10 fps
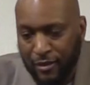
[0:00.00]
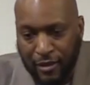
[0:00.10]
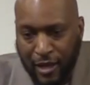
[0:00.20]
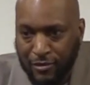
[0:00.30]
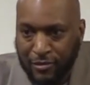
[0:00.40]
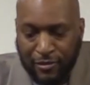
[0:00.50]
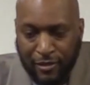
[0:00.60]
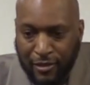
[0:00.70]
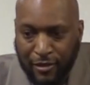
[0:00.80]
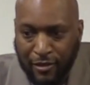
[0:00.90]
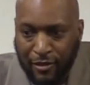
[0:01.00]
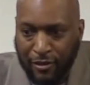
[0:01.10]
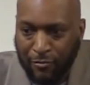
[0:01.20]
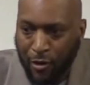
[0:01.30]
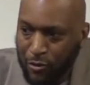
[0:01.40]
And that's,
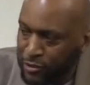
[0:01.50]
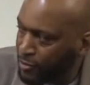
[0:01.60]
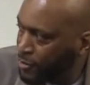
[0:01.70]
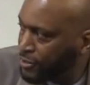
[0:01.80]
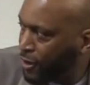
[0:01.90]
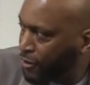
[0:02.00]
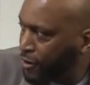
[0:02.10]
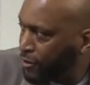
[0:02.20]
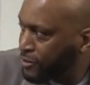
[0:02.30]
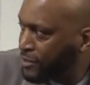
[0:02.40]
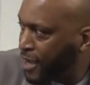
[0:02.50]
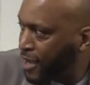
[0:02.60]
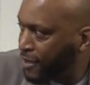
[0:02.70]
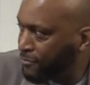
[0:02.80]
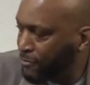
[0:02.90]
and Rosie, we talk all the
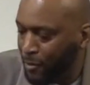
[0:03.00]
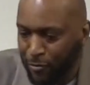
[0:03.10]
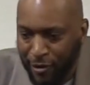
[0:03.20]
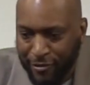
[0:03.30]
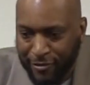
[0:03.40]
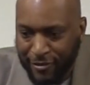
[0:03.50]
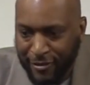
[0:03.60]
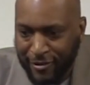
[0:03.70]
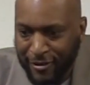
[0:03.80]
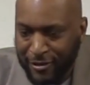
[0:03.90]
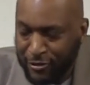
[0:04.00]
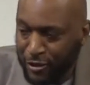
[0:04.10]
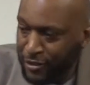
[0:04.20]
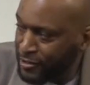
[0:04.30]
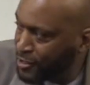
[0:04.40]
time. My brother,
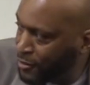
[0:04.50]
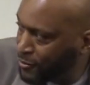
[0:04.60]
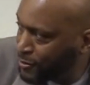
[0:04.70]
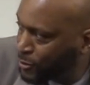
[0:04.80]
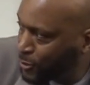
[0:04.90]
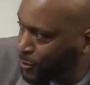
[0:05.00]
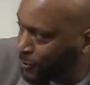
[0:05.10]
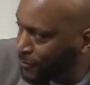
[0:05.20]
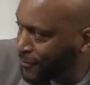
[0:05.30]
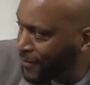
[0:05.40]
it's good to see you in the suit.